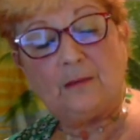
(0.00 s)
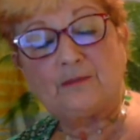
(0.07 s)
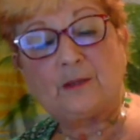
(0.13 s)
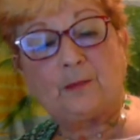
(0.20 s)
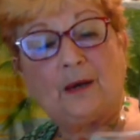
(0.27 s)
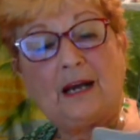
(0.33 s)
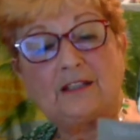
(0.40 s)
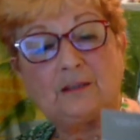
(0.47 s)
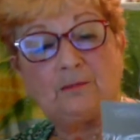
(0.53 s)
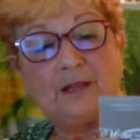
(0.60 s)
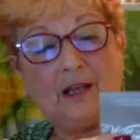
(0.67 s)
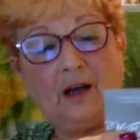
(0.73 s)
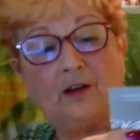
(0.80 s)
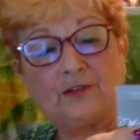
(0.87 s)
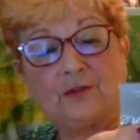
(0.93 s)
I'm surprised, but
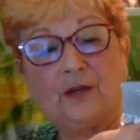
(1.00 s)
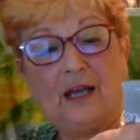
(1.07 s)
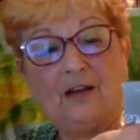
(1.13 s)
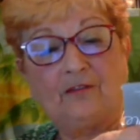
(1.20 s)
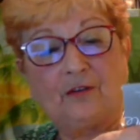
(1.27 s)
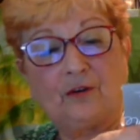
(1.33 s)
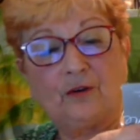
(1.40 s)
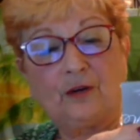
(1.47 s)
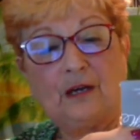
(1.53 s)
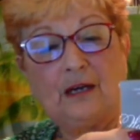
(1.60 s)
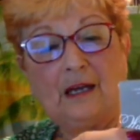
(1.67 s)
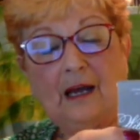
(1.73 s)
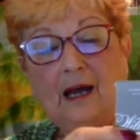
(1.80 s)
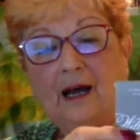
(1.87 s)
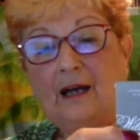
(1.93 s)
they also have her
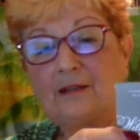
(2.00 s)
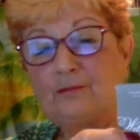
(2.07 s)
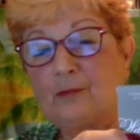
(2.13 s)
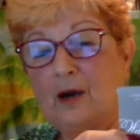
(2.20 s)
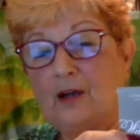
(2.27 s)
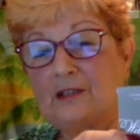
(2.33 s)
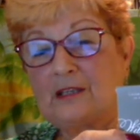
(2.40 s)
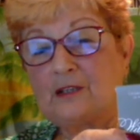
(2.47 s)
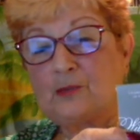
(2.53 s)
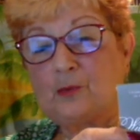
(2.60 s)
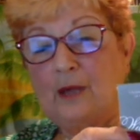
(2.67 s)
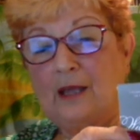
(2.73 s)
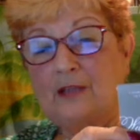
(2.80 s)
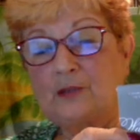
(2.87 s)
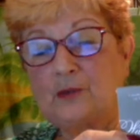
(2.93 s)
uh, marked as,
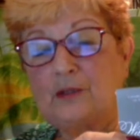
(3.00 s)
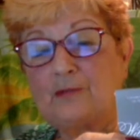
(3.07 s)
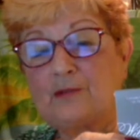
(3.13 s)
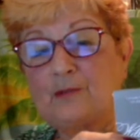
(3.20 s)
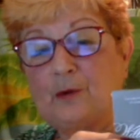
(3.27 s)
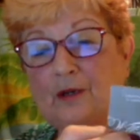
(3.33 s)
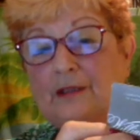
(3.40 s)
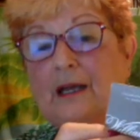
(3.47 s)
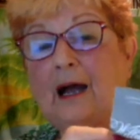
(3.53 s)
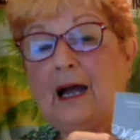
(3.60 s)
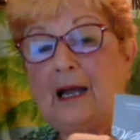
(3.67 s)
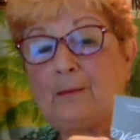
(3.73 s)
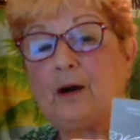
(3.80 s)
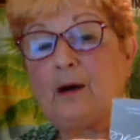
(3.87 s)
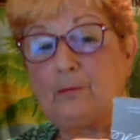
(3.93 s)
as Williamsburg. Now,
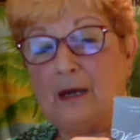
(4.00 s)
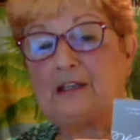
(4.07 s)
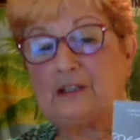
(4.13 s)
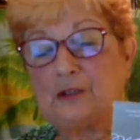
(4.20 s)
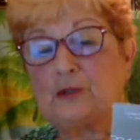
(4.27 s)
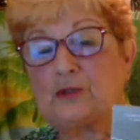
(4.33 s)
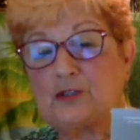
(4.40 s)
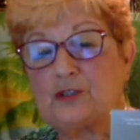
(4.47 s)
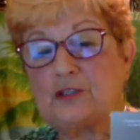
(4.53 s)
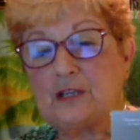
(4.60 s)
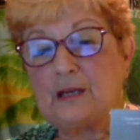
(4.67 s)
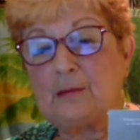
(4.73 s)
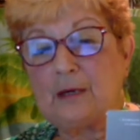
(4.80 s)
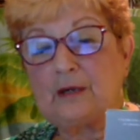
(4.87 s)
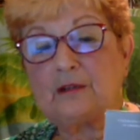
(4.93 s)
I bought mine in Ocean
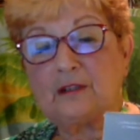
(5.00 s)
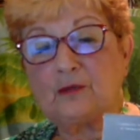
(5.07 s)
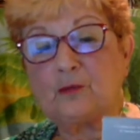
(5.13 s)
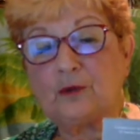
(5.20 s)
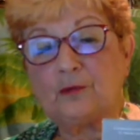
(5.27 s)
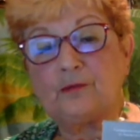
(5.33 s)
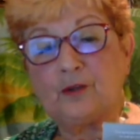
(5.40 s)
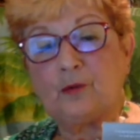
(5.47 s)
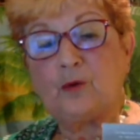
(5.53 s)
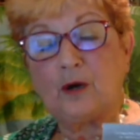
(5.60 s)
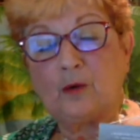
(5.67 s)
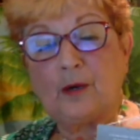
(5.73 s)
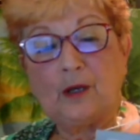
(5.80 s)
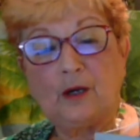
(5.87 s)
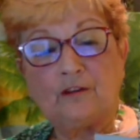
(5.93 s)
City, Maryland, where you know,
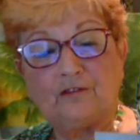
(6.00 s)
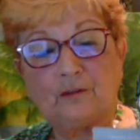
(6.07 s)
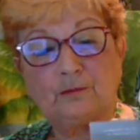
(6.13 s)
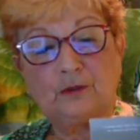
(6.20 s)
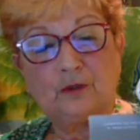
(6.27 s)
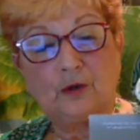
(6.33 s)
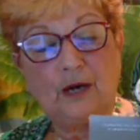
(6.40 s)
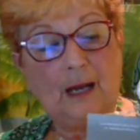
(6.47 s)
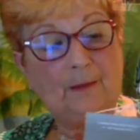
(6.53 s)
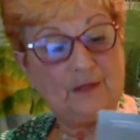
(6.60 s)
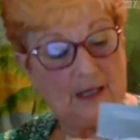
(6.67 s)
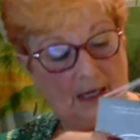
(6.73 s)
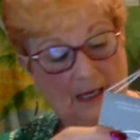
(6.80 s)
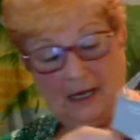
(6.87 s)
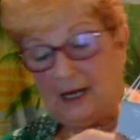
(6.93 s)
where we go for blue crabs.
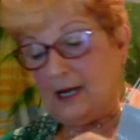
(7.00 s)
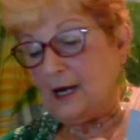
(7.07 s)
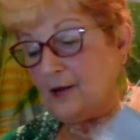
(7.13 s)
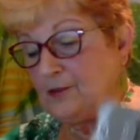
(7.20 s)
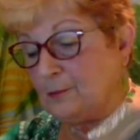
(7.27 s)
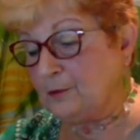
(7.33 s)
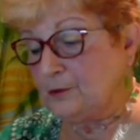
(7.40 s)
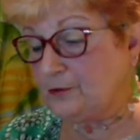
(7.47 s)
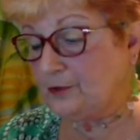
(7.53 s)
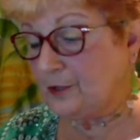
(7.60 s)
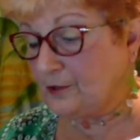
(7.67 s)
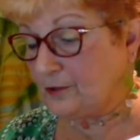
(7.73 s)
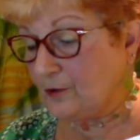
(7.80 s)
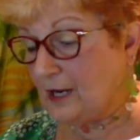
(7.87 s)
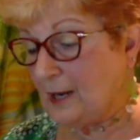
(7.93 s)
Uh, the blue,
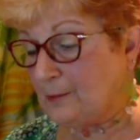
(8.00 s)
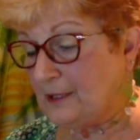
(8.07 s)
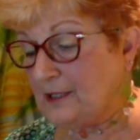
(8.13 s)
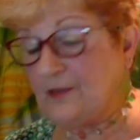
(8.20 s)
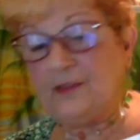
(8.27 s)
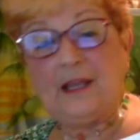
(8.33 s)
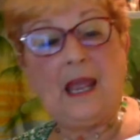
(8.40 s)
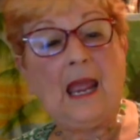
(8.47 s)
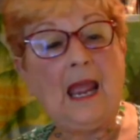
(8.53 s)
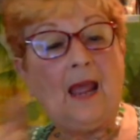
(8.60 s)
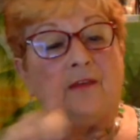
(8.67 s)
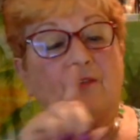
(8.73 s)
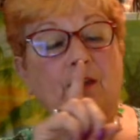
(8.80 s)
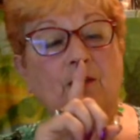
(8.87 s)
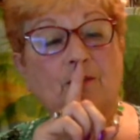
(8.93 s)
the crabley, and,
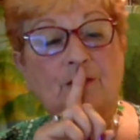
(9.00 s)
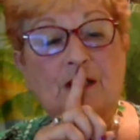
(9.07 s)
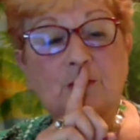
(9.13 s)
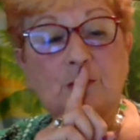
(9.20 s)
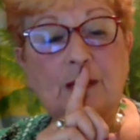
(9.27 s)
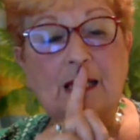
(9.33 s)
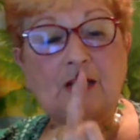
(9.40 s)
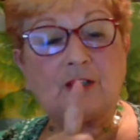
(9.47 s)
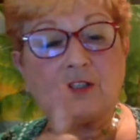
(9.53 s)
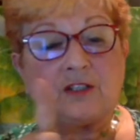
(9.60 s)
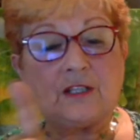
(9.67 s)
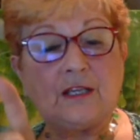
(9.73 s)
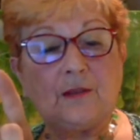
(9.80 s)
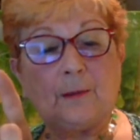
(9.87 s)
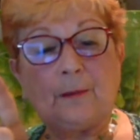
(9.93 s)
and, this one I could
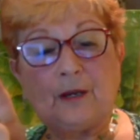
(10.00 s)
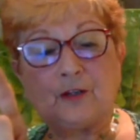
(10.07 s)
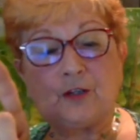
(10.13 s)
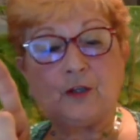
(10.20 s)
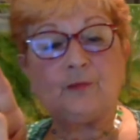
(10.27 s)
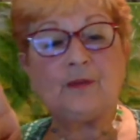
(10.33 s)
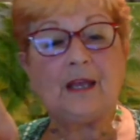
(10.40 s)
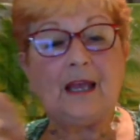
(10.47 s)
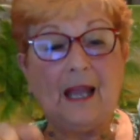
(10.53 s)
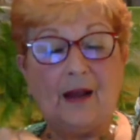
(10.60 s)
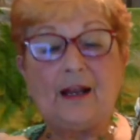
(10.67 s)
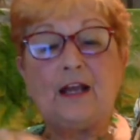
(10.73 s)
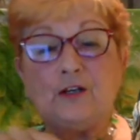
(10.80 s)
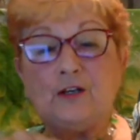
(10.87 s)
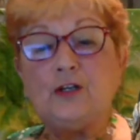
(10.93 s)
see in the picture,
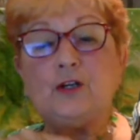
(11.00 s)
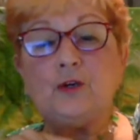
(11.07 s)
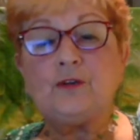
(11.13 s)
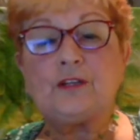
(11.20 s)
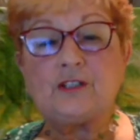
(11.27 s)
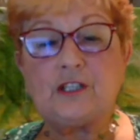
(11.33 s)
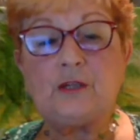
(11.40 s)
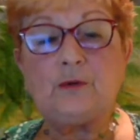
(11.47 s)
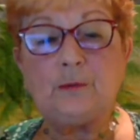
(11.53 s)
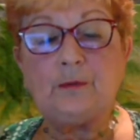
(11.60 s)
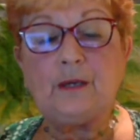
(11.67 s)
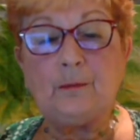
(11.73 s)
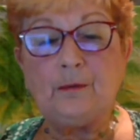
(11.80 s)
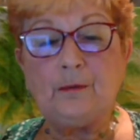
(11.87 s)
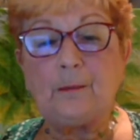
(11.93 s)
and I knew that she would
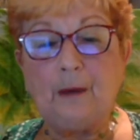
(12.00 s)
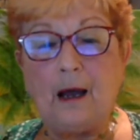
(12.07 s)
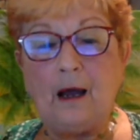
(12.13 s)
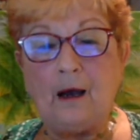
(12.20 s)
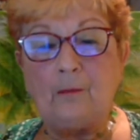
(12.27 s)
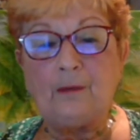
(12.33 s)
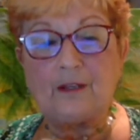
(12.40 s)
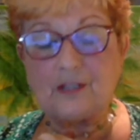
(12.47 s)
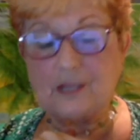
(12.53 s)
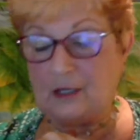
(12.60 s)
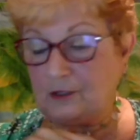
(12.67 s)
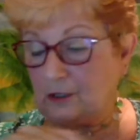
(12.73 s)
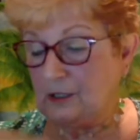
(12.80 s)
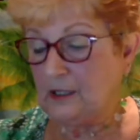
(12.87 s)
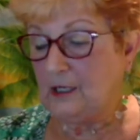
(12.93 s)
be a big, a big
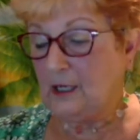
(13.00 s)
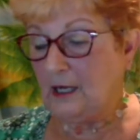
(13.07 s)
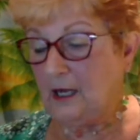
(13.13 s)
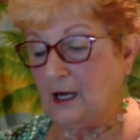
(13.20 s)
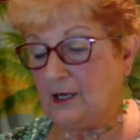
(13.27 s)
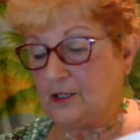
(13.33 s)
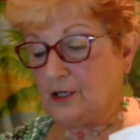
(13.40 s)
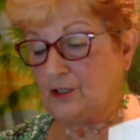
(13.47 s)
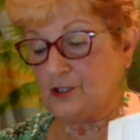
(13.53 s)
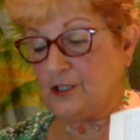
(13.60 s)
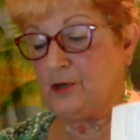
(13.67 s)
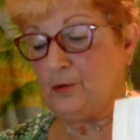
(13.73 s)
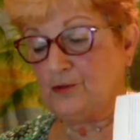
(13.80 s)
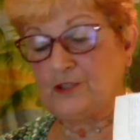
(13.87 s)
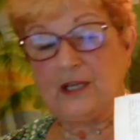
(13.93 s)
seller because uh,
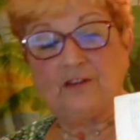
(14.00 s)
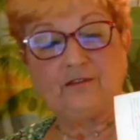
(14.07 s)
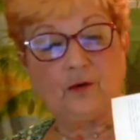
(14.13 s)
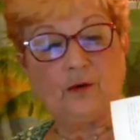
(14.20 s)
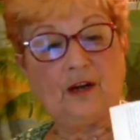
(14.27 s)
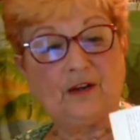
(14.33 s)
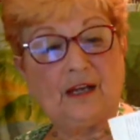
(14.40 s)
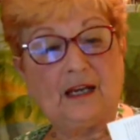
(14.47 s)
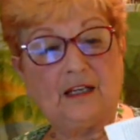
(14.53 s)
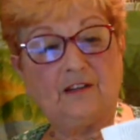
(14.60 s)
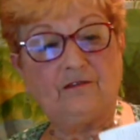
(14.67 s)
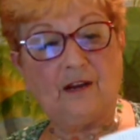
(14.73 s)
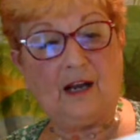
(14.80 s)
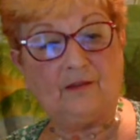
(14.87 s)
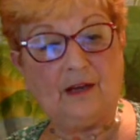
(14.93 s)
she will sell for around
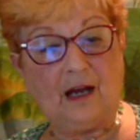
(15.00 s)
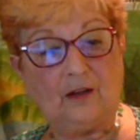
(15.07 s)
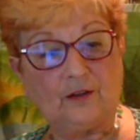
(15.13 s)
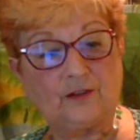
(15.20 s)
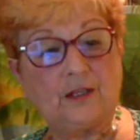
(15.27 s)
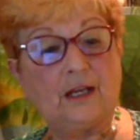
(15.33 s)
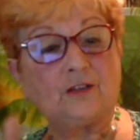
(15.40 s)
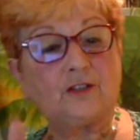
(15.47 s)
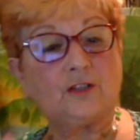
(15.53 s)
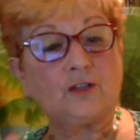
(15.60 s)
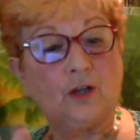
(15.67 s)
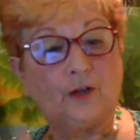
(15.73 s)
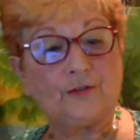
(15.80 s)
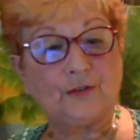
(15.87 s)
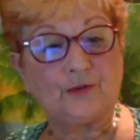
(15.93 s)
ninety-five dollars, and she's
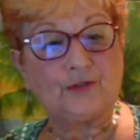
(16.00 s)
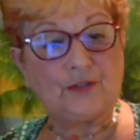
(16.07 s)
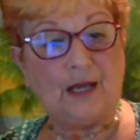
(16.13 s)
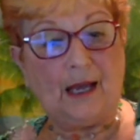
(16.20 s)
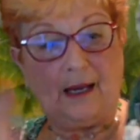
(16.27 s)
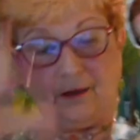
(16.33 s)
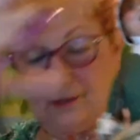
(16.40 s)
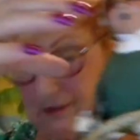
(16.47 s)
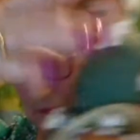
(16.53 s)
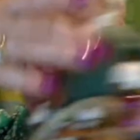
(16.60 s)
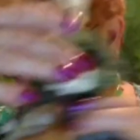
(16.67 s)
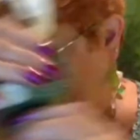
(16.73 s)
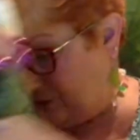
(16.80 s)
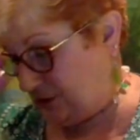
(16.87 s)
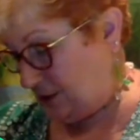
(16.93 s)
also signed.
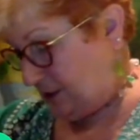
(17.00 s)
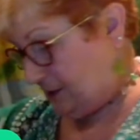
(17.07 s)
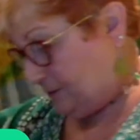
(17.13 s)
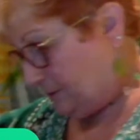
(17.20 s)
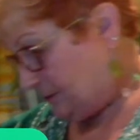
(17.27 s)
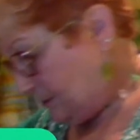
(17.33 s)
Okay.